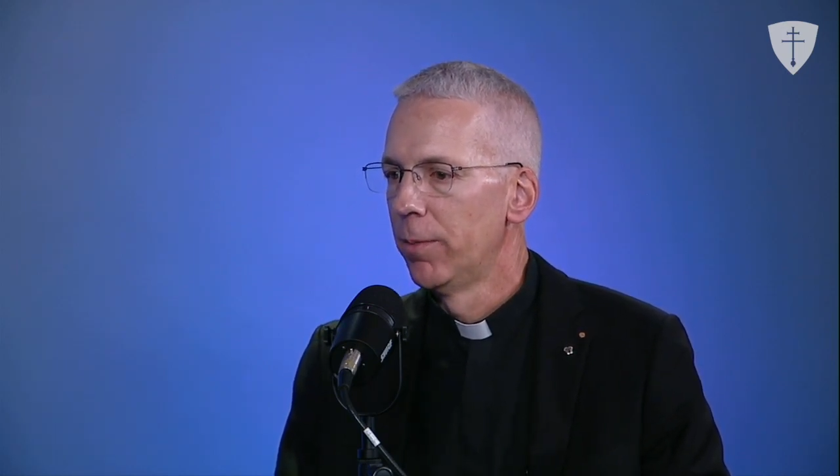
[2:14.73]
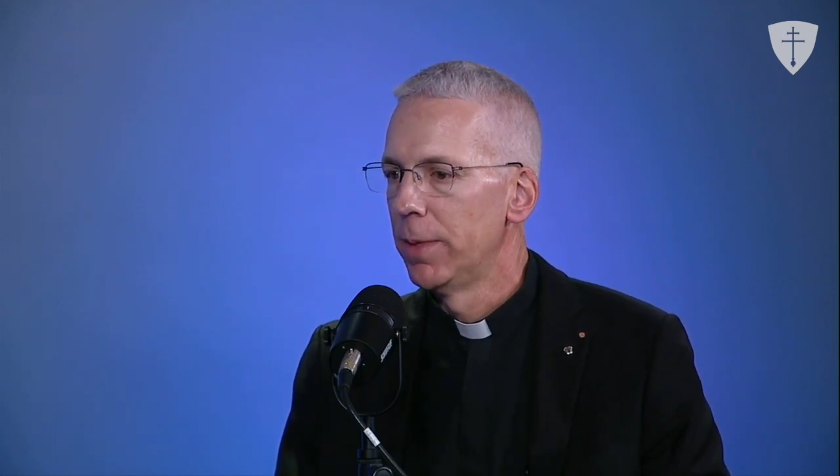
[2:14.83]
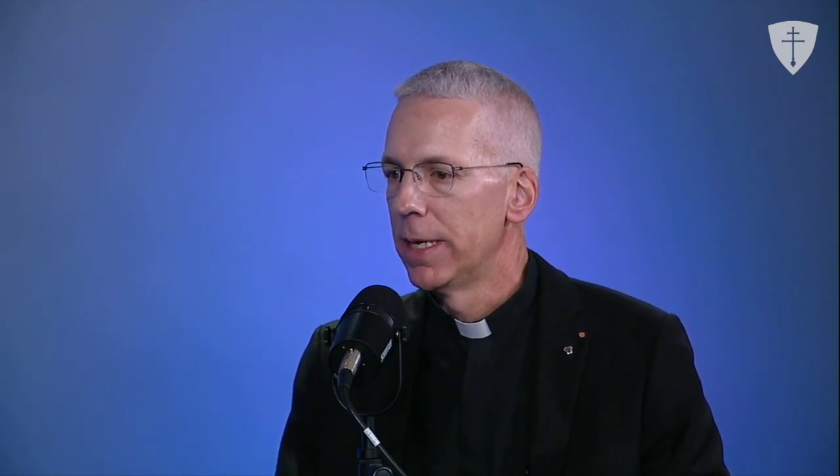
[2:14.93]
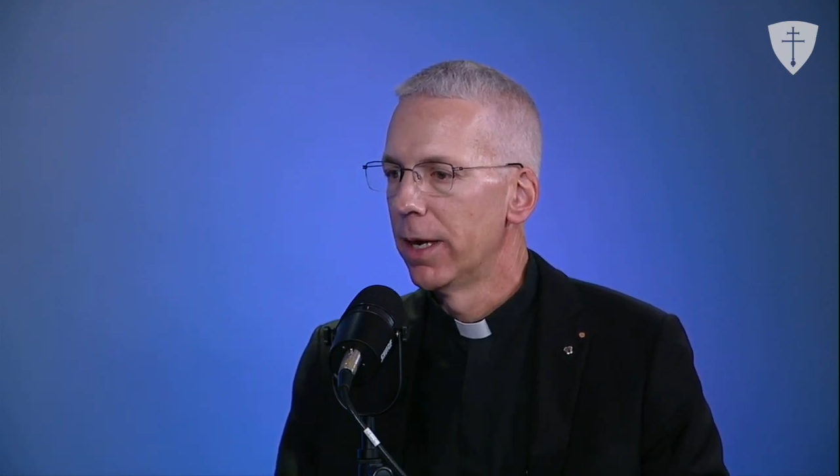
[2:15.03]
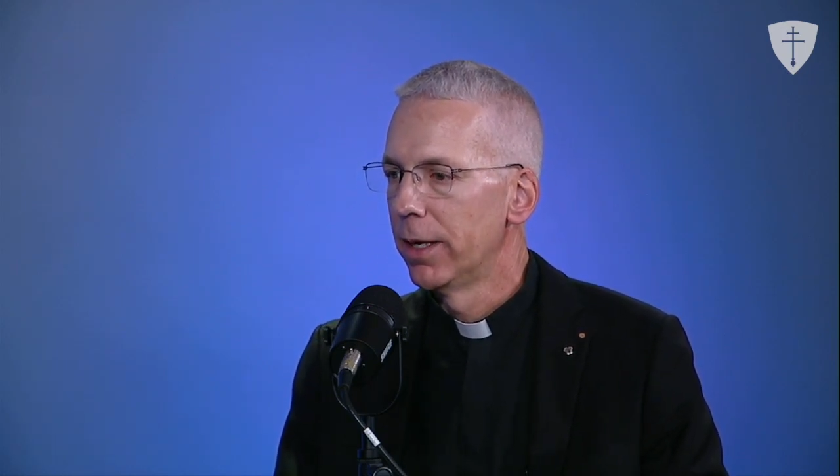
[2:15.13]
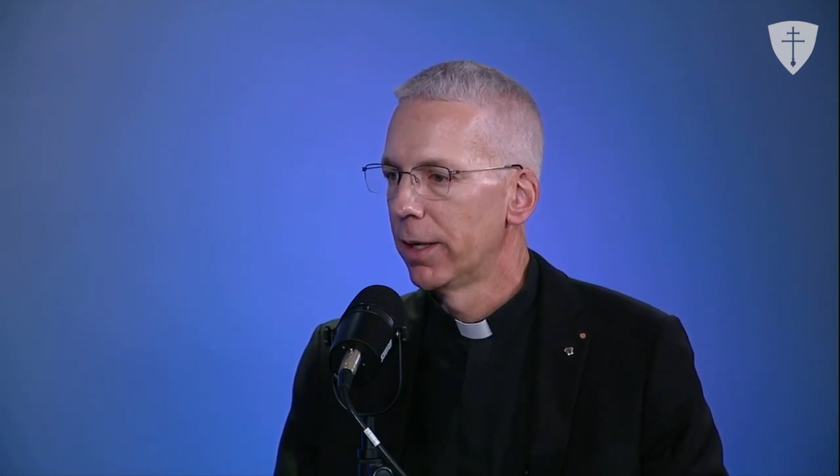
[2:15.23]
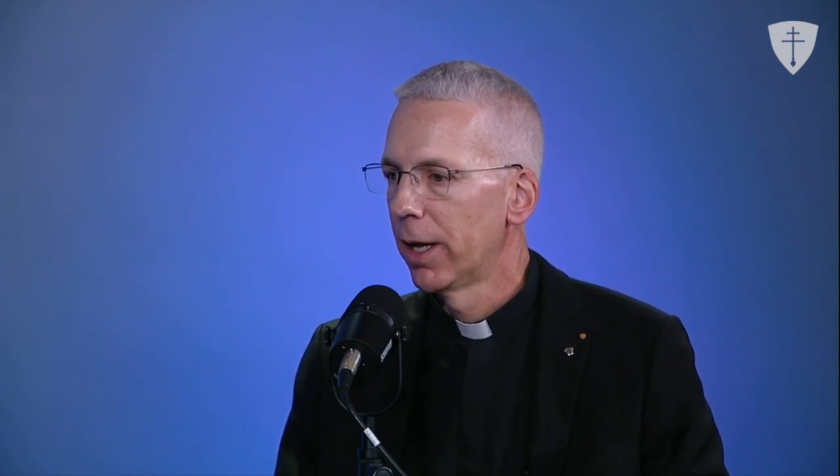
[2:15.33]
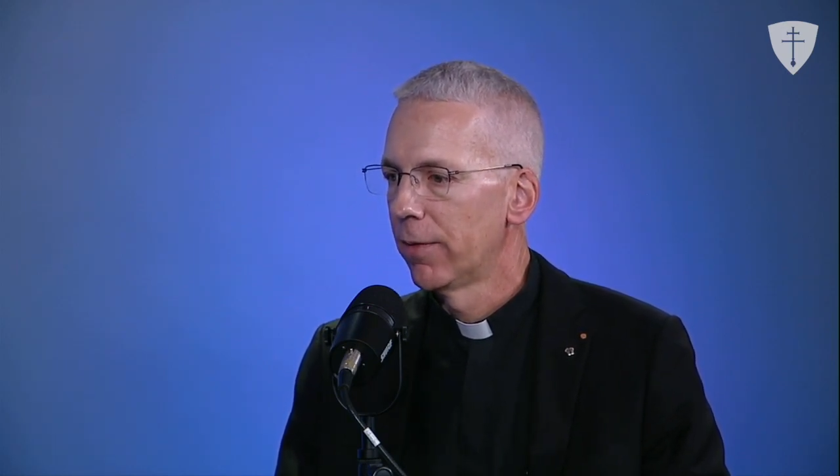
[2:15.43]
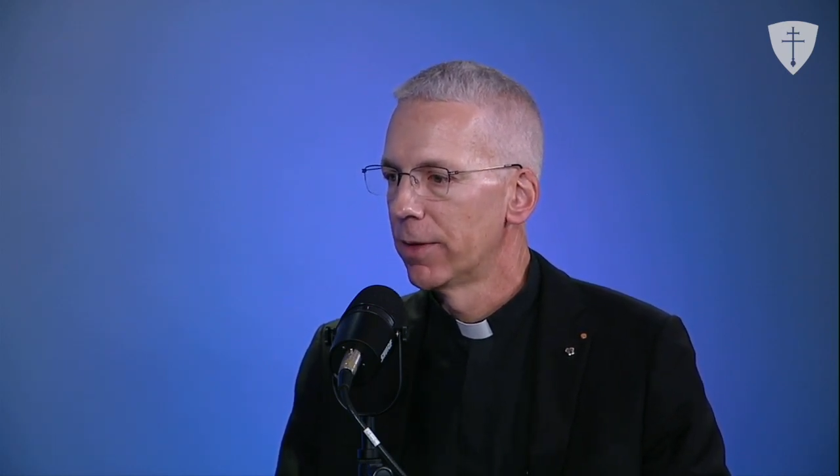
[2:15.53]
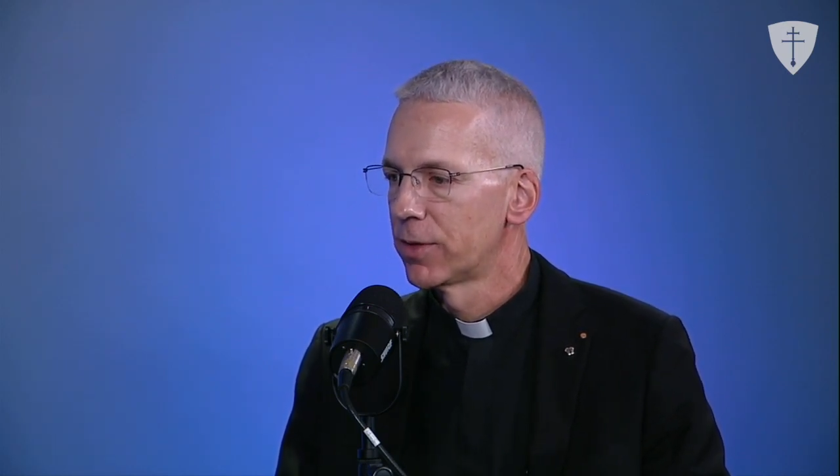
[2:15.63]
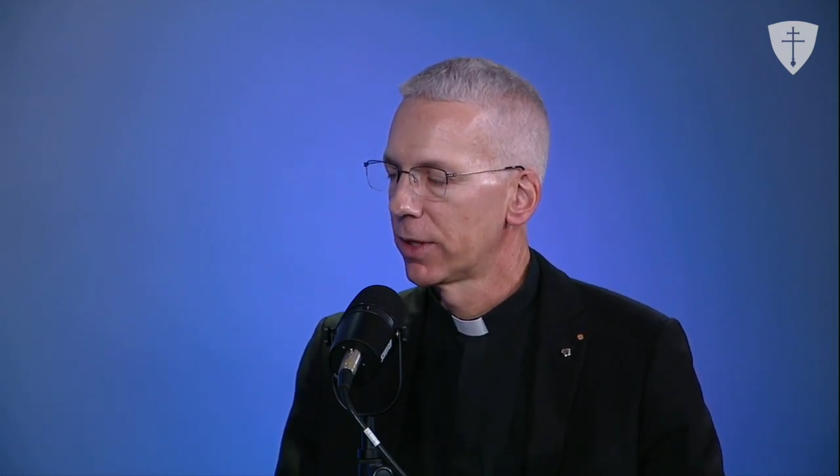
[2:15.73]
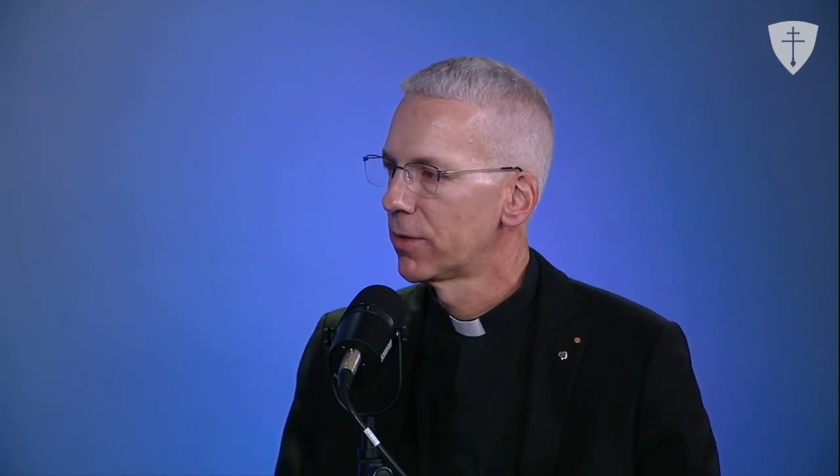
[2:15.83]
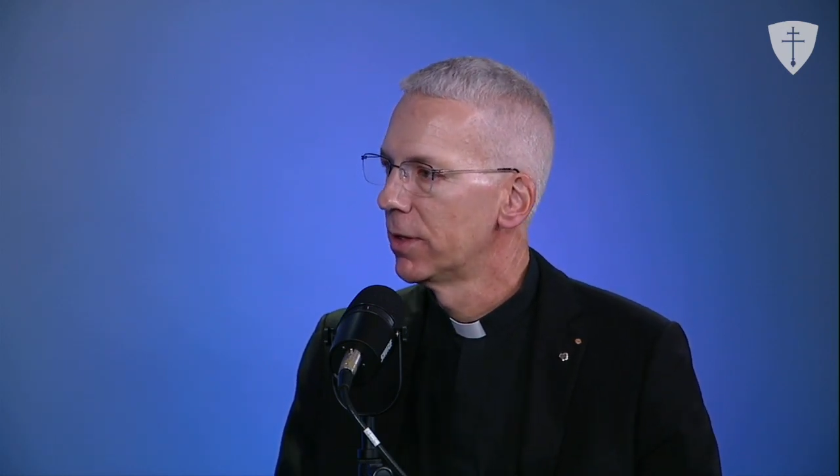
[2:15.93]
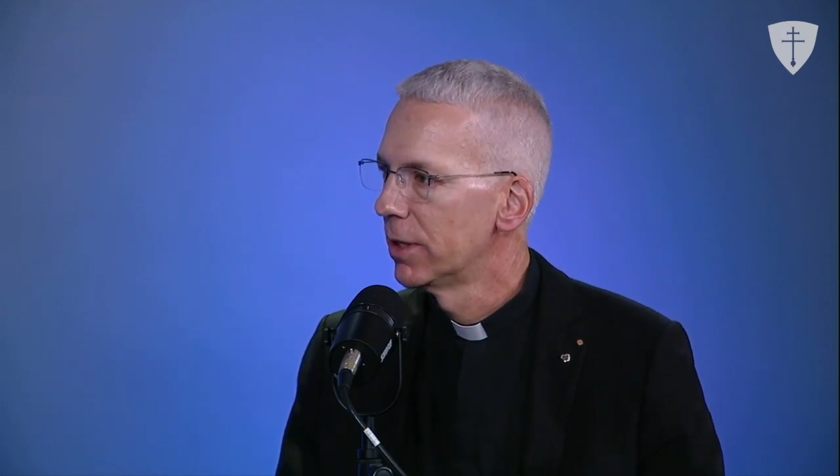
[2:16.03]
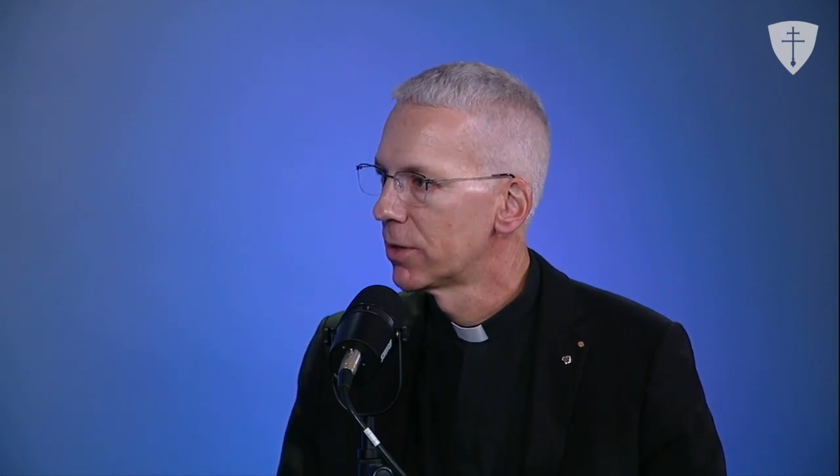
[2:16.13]
beginning kind of the
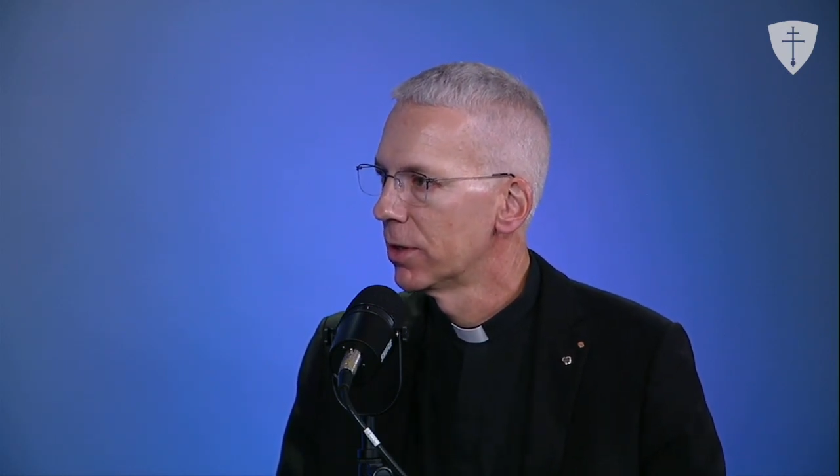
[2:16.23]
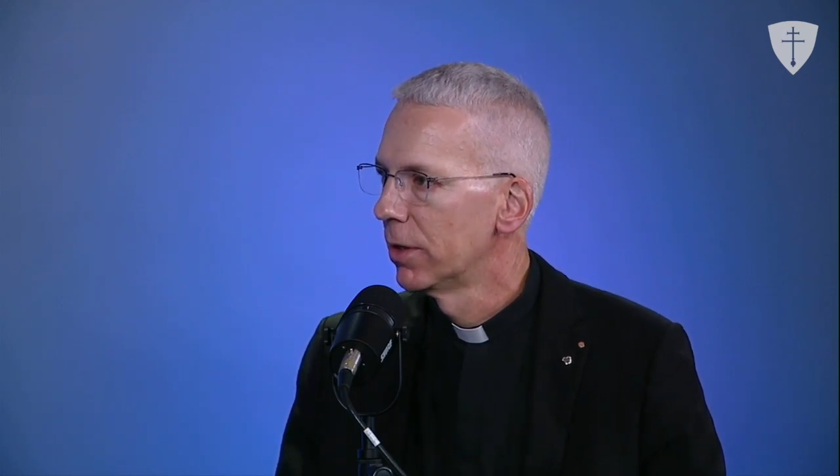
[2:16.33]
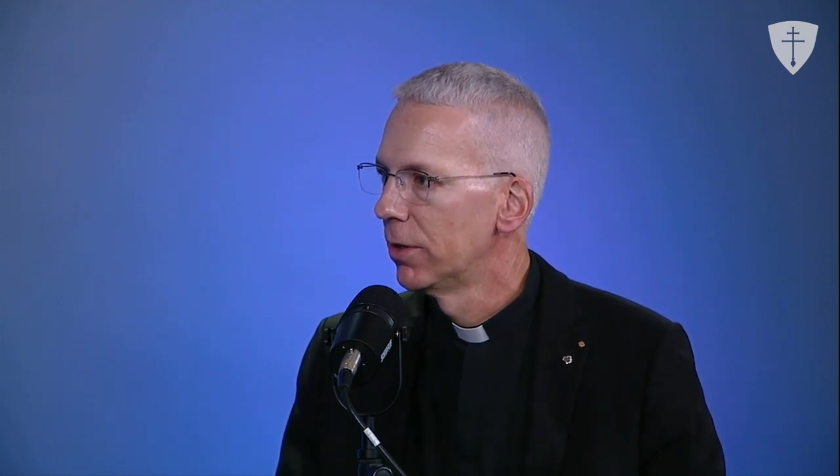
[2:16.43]
sixth edition,